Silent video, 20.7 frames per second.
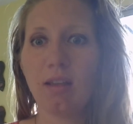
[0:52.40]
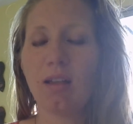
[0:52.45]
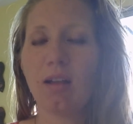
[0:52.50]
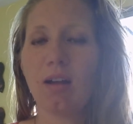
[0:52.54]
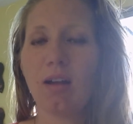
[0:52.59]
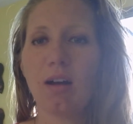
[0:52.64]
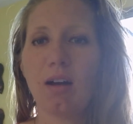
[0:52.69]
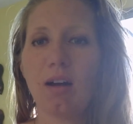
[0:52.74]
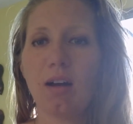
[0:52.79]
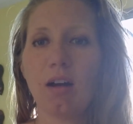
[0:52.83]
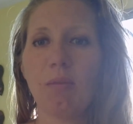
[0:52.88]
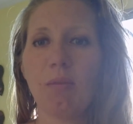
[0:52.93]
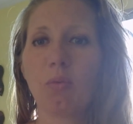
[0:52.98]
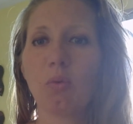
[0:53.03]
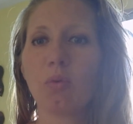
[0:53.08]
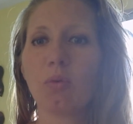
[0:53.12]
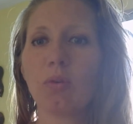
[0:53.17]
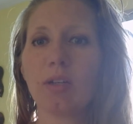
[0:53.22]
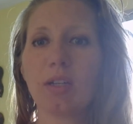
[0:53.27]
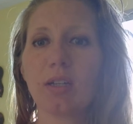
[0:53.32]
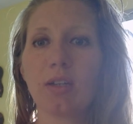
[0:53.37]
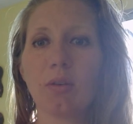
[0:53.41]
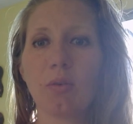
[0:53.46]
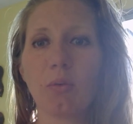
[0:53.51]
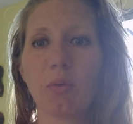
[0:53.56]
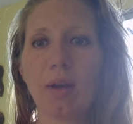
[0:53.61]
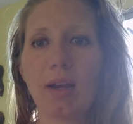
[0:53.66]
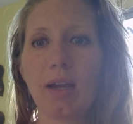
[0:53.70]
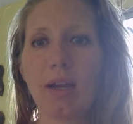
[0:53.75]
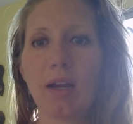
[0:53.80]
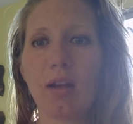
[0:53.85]
working
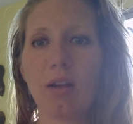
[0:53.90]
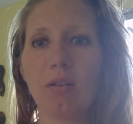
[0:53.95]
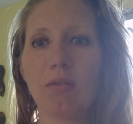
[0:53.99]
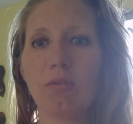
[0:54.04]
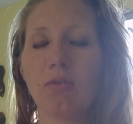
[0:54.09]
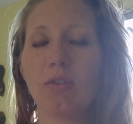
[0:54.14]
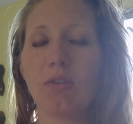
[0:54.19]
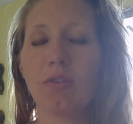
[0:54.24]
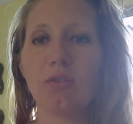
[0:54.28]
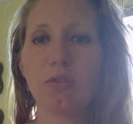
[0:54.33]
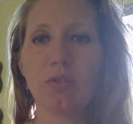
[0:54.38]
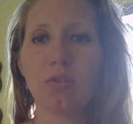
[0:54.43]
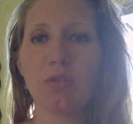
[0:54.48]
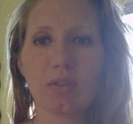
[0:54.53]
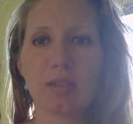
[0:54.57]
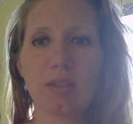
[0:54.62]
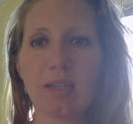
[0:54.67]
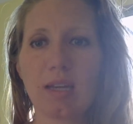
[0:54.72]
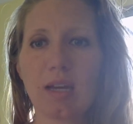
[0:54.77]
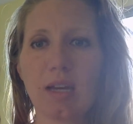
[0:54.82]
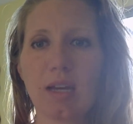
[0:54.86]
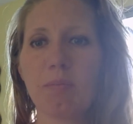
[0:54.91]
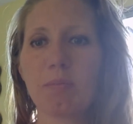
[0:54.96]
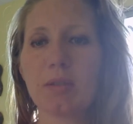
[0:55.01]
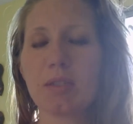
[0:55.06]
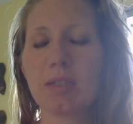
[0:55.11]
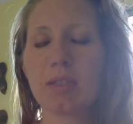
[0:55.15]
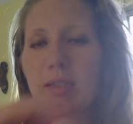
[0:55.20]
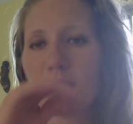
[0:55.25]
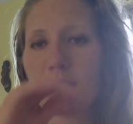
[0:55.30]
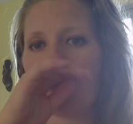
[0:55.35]
around the new
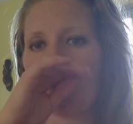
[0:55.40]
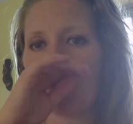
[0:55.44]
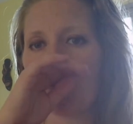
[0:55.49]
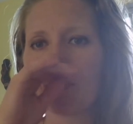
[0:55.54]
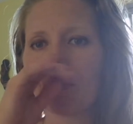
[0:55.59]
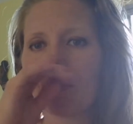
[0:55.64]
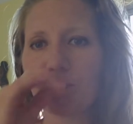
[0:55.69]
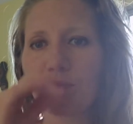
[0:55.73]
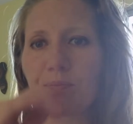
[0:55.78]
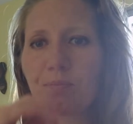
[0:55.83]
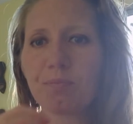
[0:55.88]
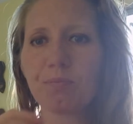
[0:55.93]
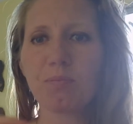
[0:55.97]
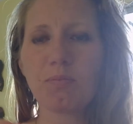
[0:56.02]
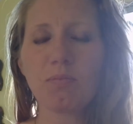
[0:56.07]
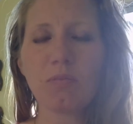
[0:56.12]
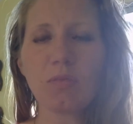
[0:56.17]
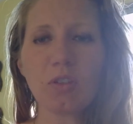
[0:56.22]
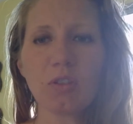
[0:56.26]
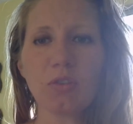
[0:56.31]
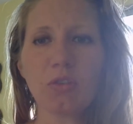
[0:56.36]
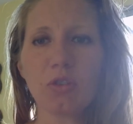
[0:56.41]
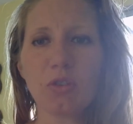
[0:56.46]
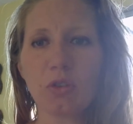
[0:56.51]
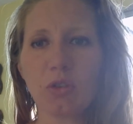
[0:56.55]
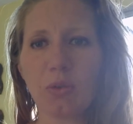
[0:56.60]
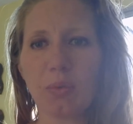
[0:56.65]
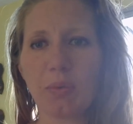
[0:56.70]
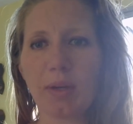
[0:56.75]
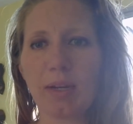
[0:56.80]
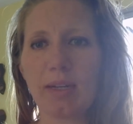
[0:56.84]
steps, new
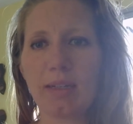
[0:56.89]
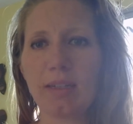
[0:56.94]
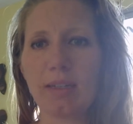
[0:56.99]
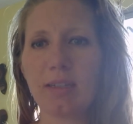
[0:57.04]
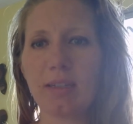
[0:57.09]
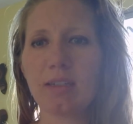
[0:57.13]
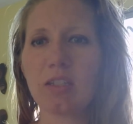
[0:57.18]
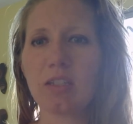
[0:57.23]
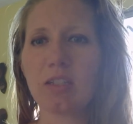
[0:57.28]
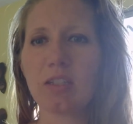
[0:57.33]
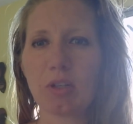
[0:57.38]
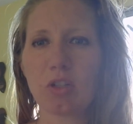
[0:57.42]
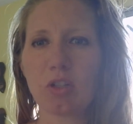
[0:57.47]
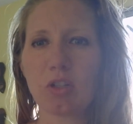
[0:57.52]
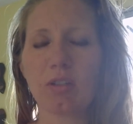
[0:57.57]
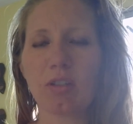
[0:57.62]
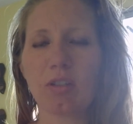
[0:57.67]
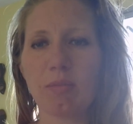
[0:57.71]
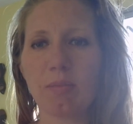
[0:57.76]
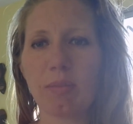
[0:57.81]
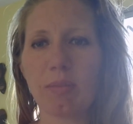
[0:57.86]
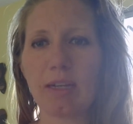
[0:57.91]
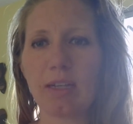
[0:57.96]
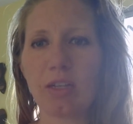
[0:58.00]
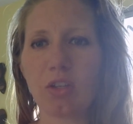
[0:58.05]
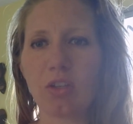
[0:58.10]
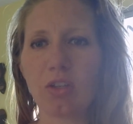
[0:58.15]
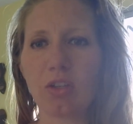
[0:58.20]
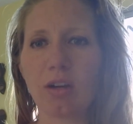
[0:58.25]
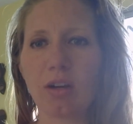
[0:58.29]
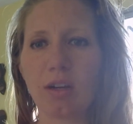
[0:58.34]
grading, especially in the
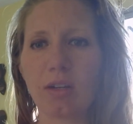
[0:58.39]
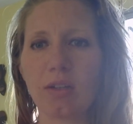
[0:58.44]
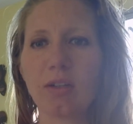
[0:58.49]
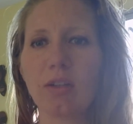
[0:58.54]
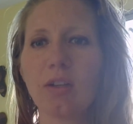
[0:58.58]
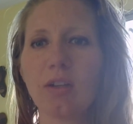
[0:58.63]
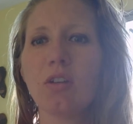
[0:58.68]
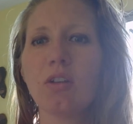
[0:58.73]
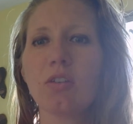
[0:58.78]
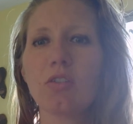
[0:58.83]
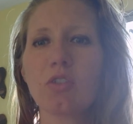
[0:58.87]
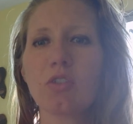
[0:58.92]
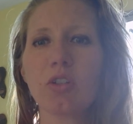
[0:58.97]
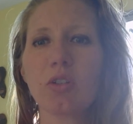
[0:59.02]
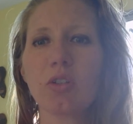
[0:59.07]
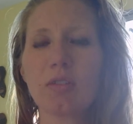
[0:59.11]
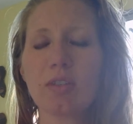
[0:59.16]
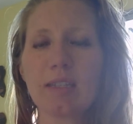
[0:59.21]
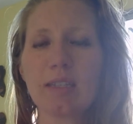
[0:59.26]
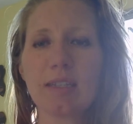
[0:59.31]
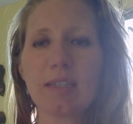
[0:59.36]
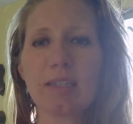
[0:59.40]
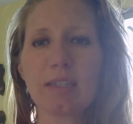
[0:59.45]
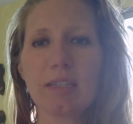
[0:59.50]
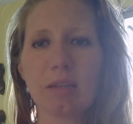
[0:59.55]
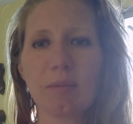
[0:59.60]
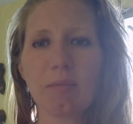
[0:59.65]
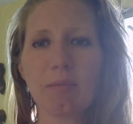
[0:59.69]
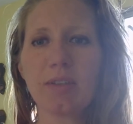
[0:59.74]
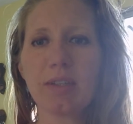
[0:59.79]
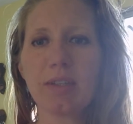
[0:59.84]
backyard. So you'll see
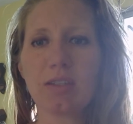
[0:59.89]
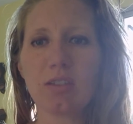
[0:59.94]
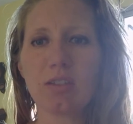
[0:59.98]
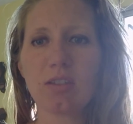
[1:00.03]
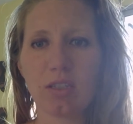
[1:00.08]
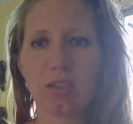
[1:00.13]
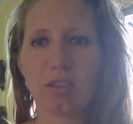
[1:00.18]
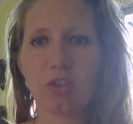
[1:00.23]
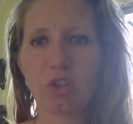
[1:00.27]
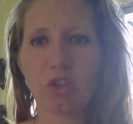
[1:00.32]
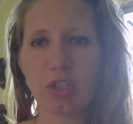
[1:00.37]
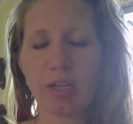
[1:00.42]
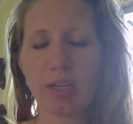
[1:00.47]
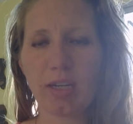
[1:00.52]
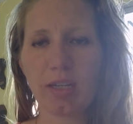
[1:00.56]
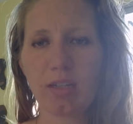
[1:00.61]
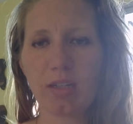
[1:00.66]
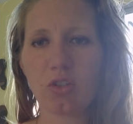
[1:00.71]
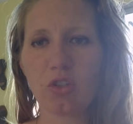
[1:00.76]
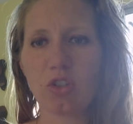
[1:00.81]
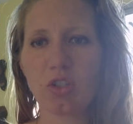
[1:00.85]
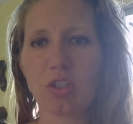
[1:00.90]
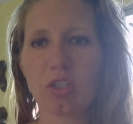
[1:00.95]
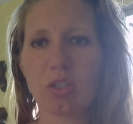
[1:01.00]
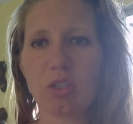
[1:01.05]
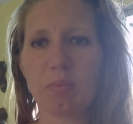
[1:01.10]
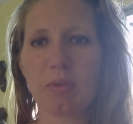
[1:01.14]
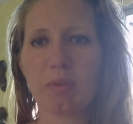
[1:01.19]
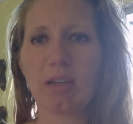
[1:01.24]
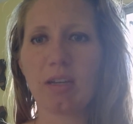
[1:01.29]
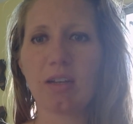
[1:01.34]
some things did change just
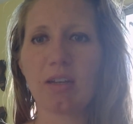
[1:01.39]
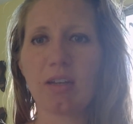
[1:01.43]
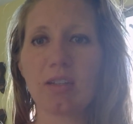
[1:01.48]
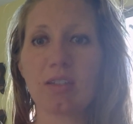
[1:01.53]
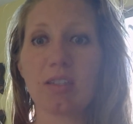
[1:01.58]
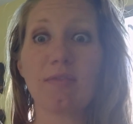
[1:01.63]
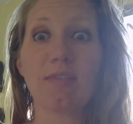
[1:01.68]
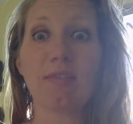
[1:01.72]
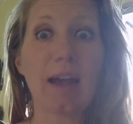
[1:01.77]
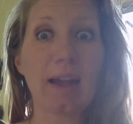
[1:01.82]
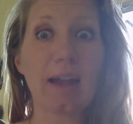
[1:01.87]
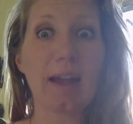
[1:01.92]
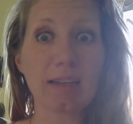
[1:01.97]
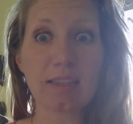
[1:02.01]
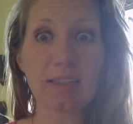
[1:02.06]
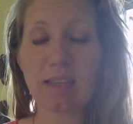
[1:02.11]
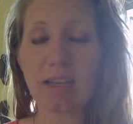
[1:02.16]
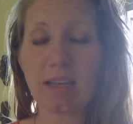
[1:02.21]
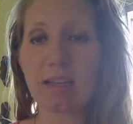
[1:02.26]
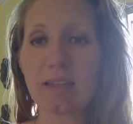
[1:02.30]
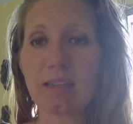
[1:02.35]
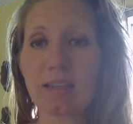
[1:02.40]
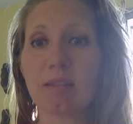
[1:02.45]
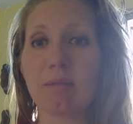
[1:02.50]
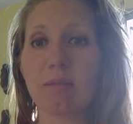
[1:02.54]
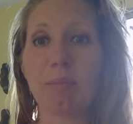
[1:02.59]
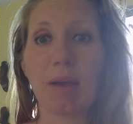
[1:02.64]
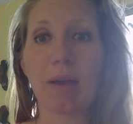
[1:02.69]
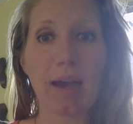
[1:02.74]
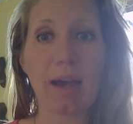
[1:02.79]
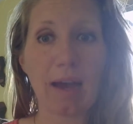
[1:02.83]
because of access
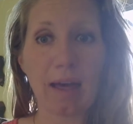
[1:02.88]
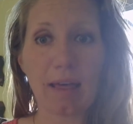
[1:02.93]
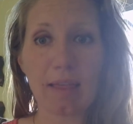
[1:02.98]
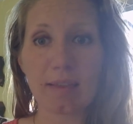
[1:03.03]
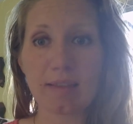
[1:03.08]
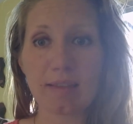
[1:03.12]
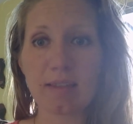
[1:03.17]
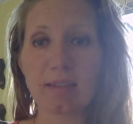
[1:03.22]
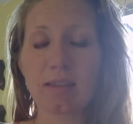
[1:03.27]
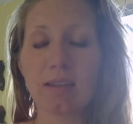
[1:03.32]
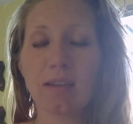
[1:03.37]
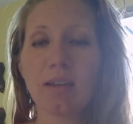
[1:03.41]
and paths.